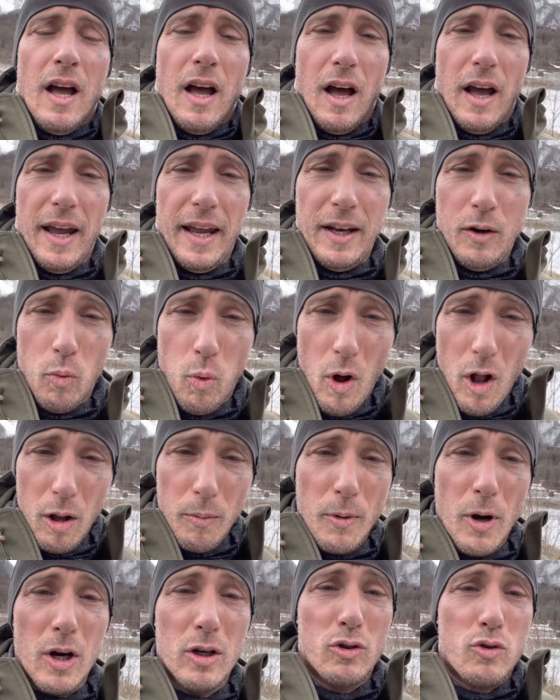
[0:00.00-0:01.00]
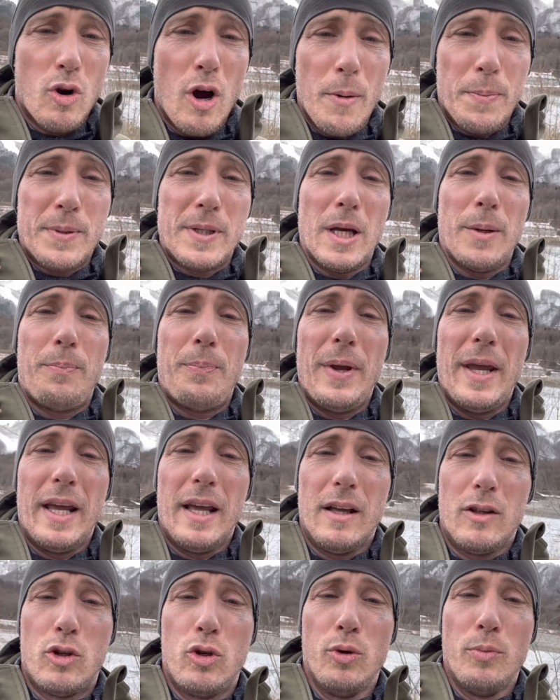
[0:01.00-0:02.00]
in Walmart drop
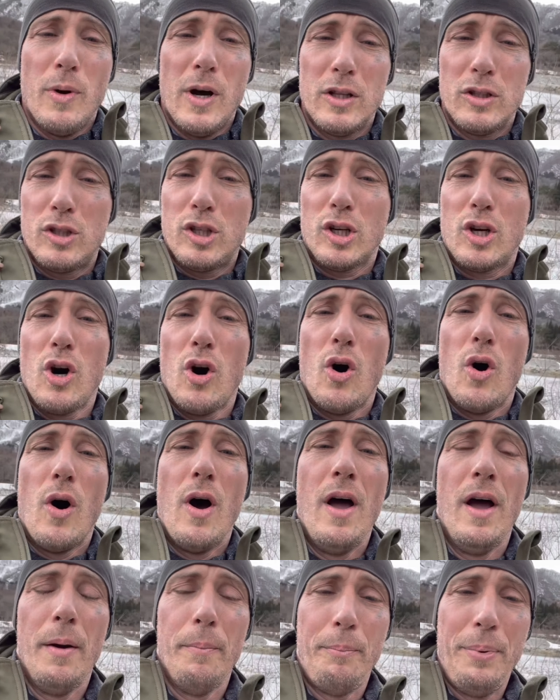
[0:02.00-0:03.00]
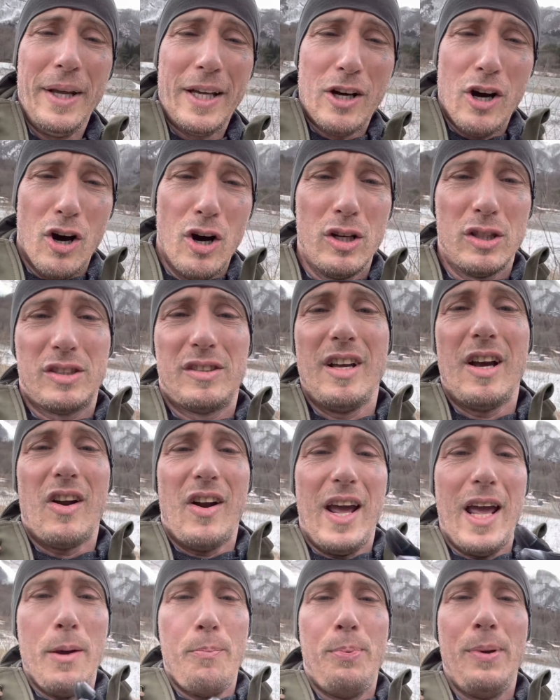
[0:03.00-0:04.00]
shipping 2 months ago, because their
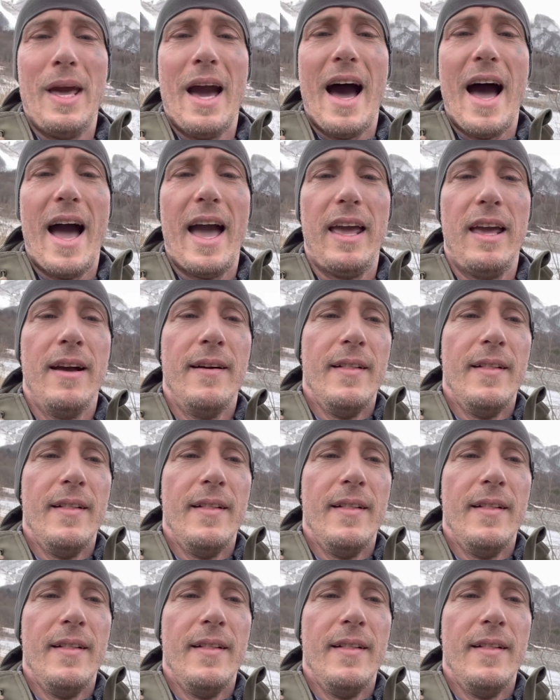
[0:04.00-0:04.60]
API,